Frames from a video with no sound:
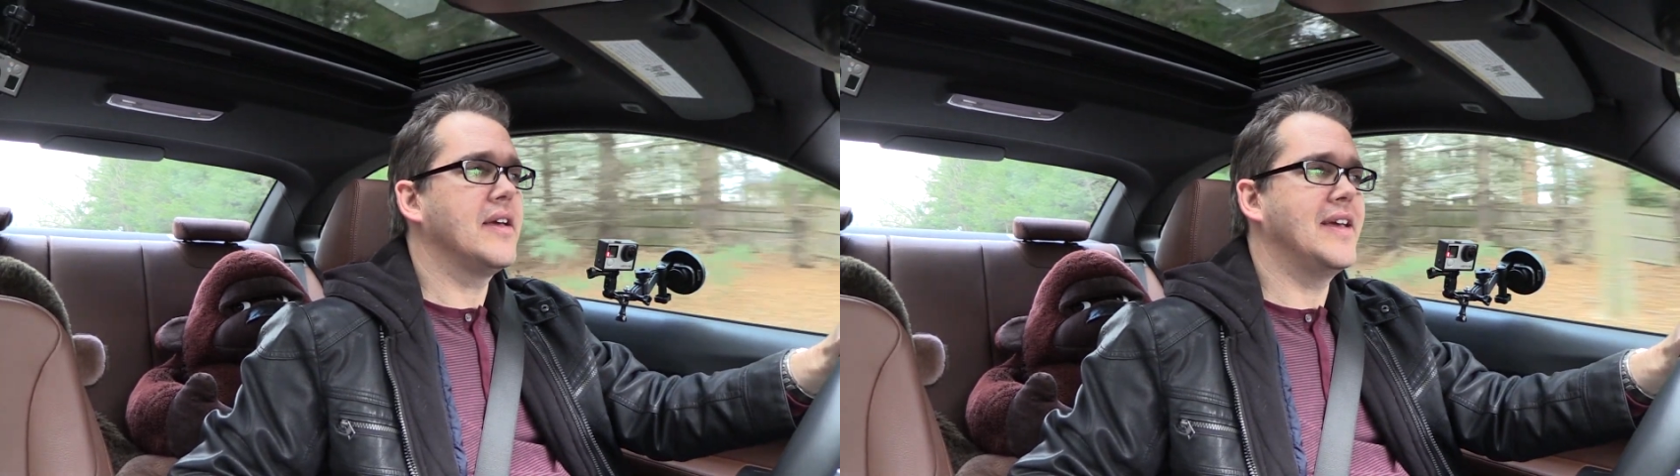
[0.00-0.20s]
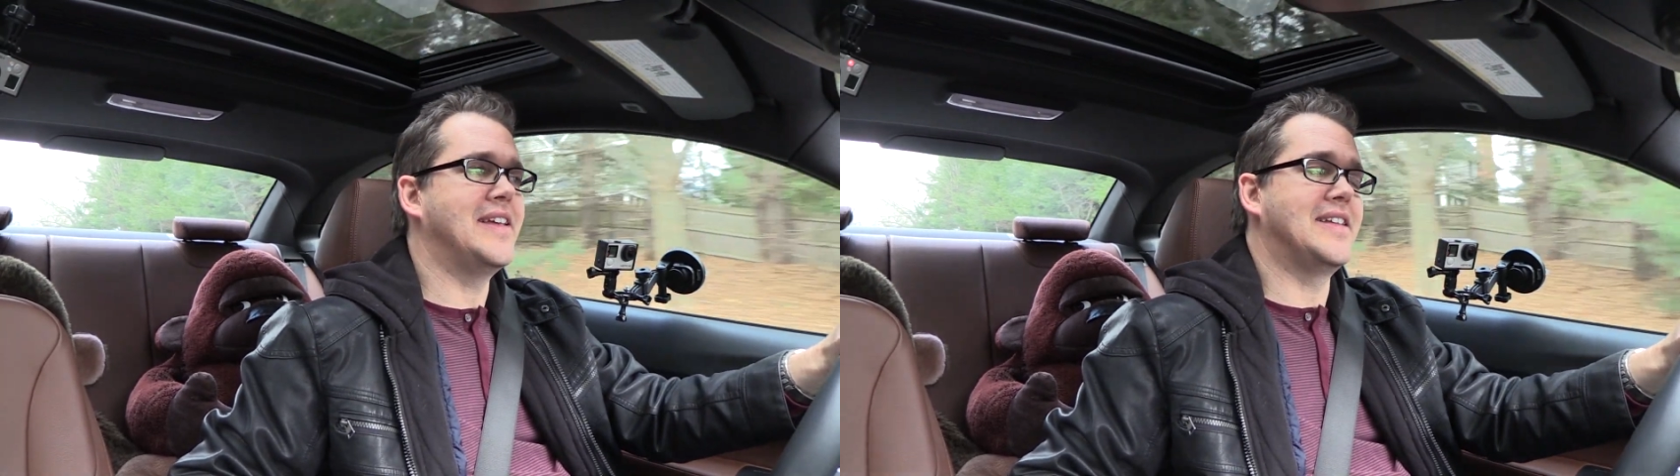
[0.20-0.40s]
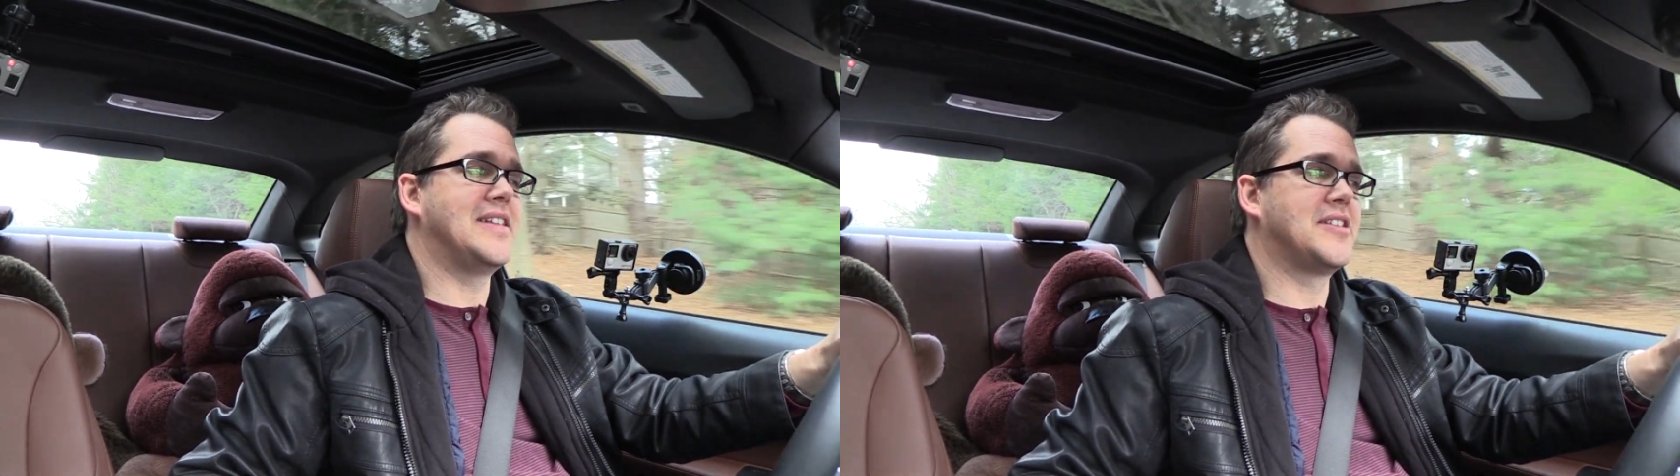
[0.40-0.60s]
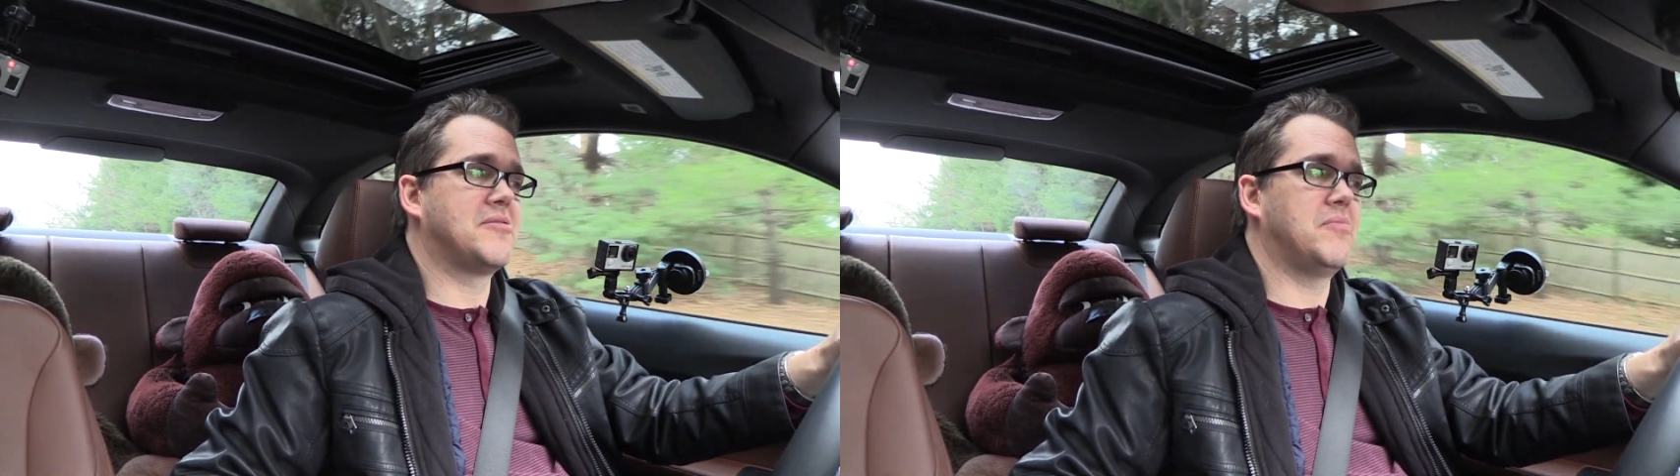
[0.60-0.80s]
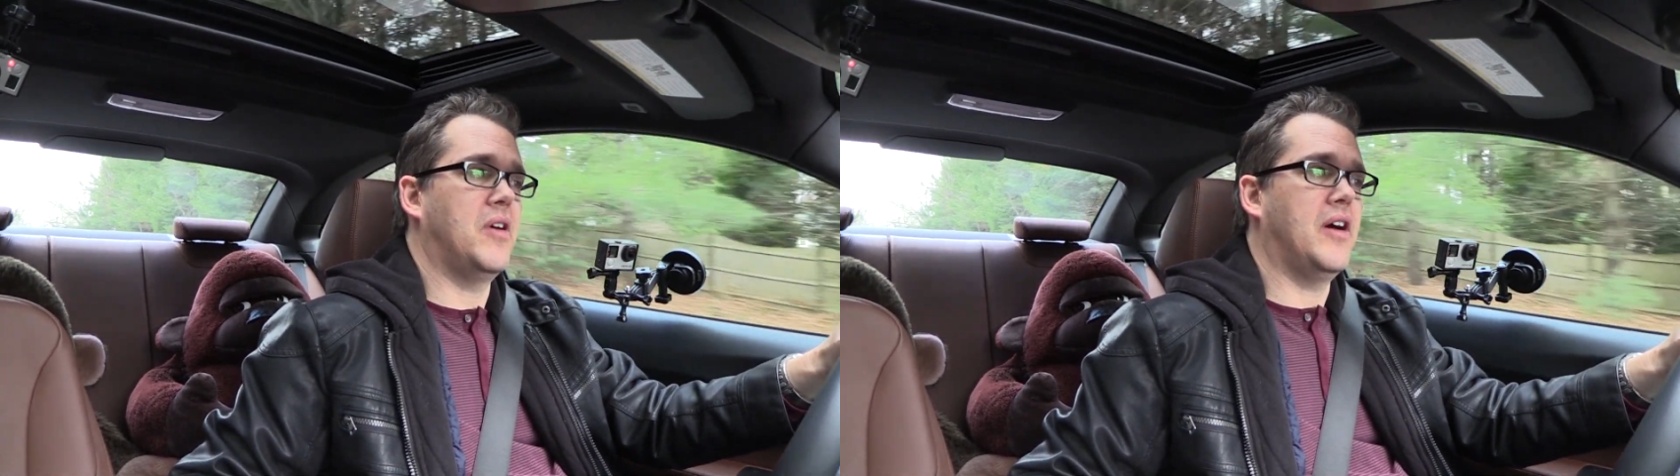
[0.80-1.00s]

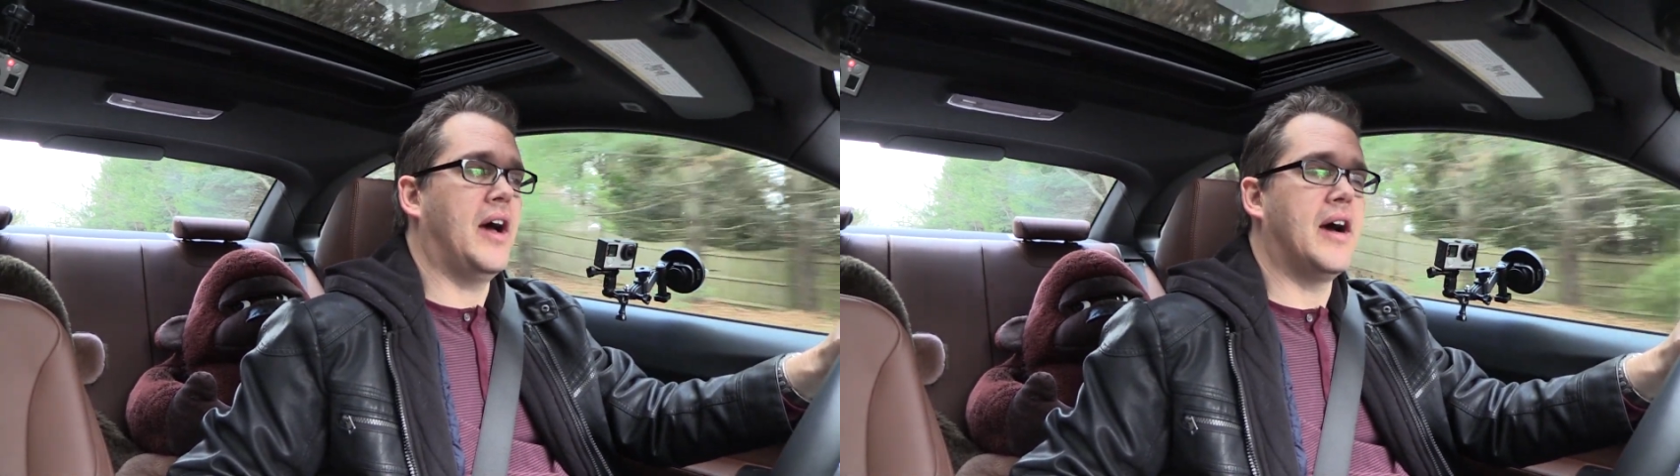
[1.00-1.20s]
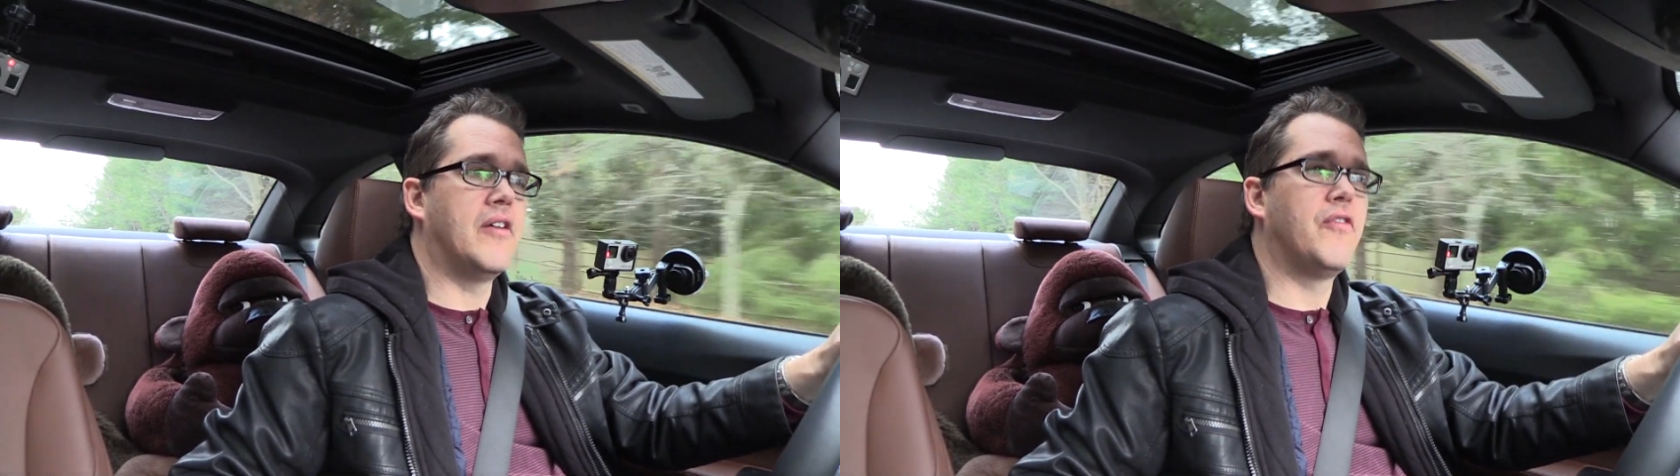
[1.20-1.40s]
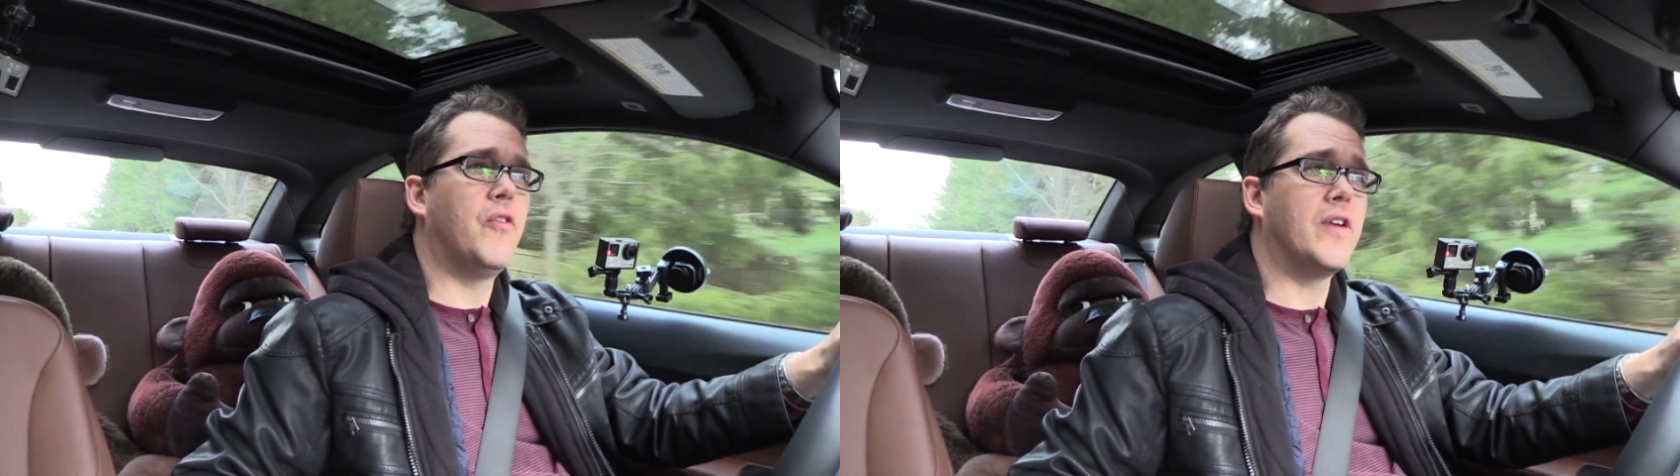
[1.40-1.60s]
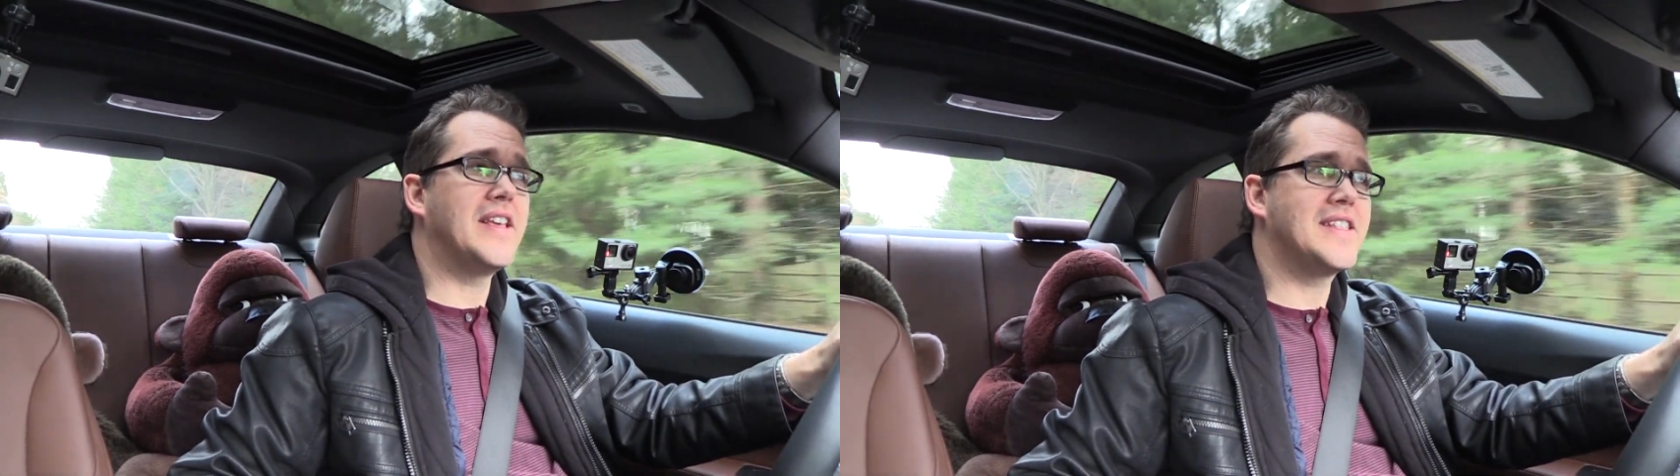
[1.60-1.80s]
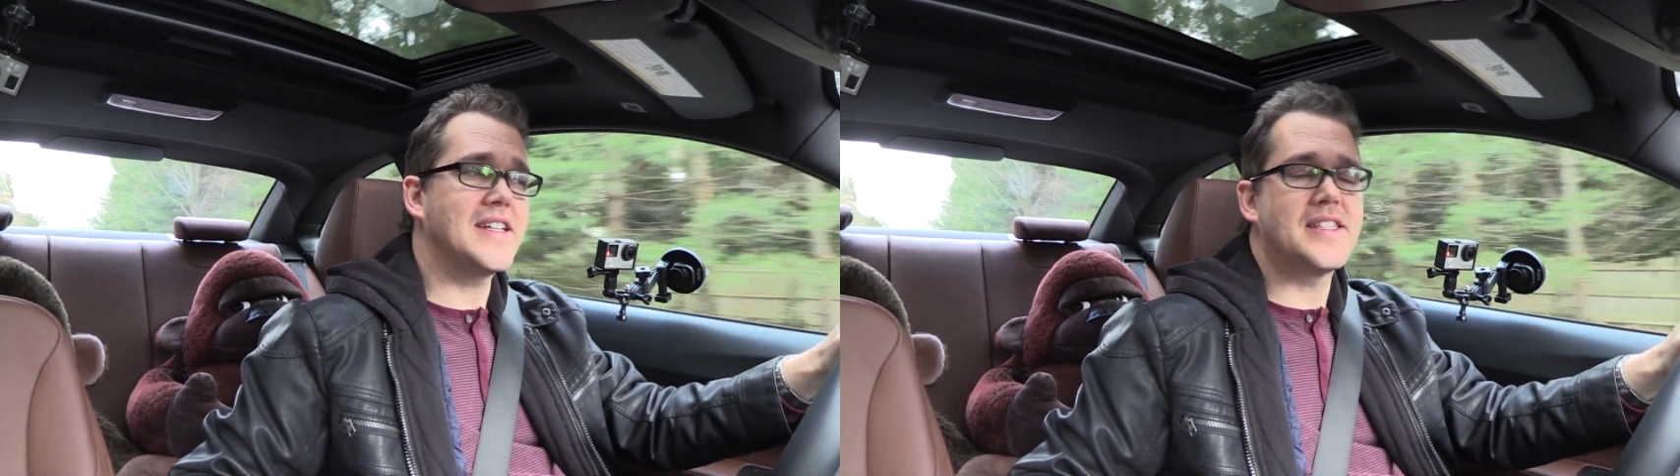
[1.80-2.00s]
is
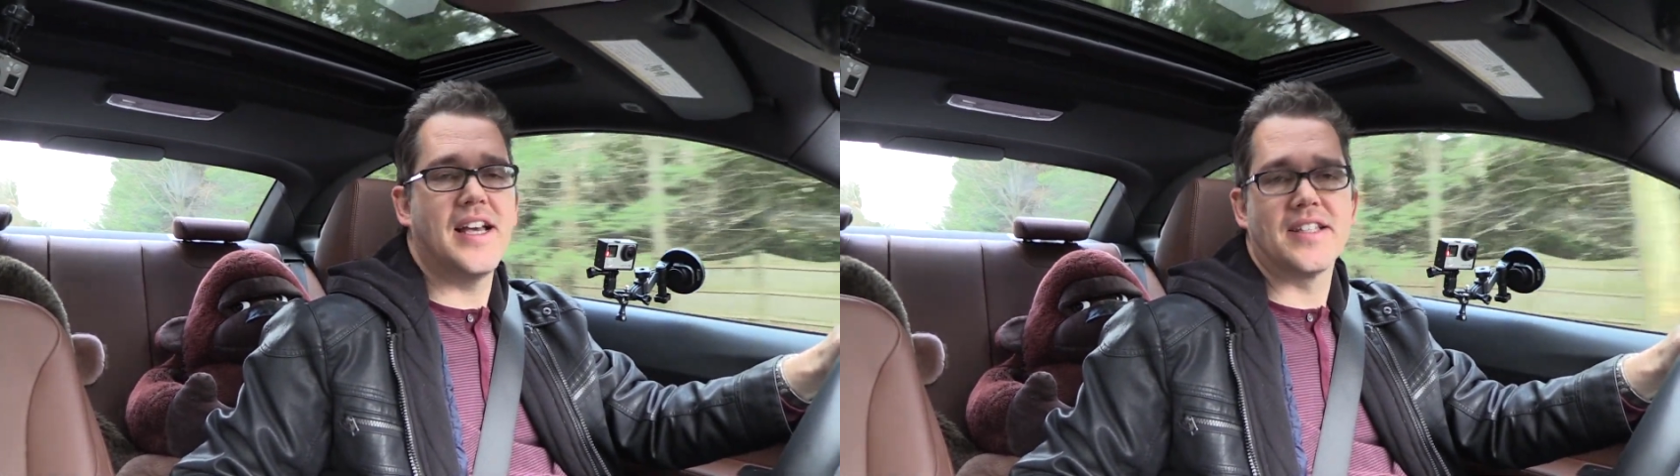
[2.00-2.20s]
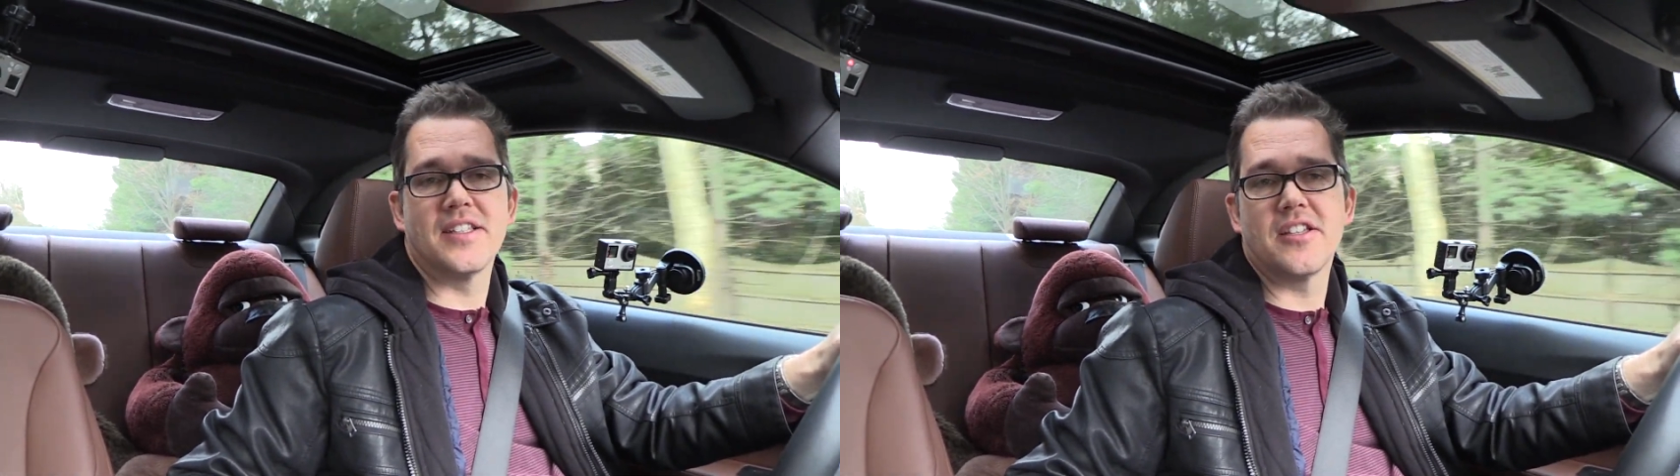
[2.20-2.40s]
$46,000,